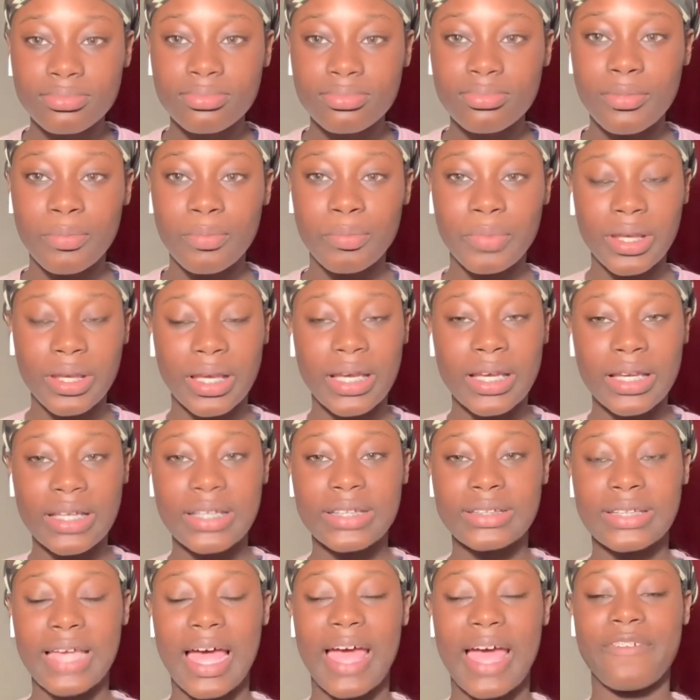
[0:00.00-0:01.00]
because
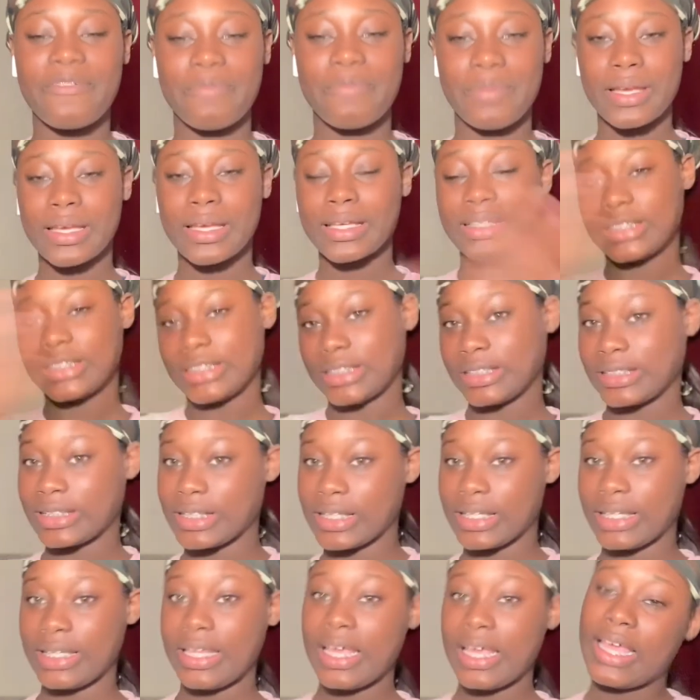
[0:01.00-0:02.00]
I've been
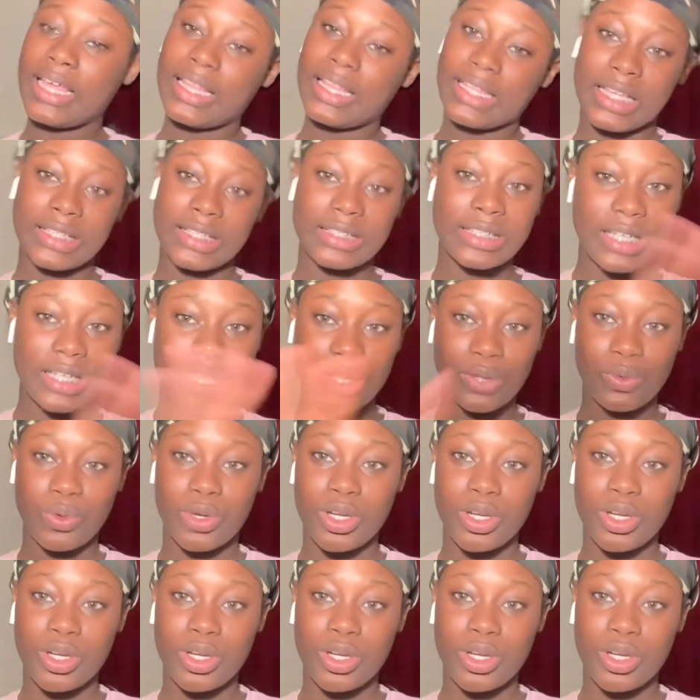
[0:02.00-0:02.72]
consistent. That's another one.